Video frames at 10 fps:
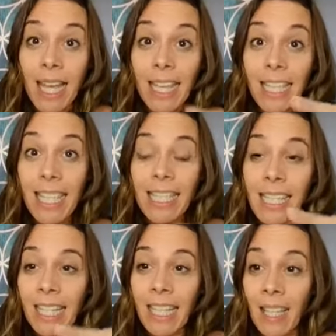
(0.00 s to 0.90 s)
He is the
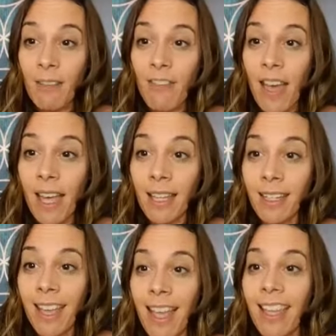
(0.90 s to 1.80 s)
king of
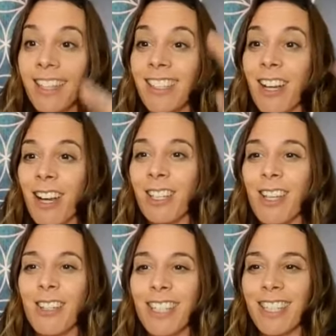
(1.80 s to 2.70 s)
fun. And
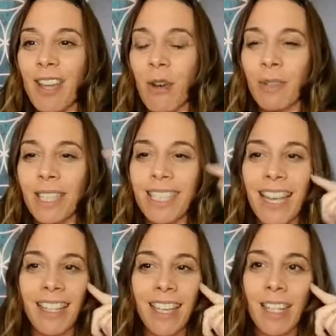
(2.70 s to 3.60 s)
Carlos, it's already
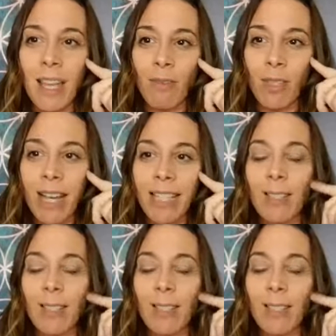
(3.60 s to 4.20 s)
done. I love you guys.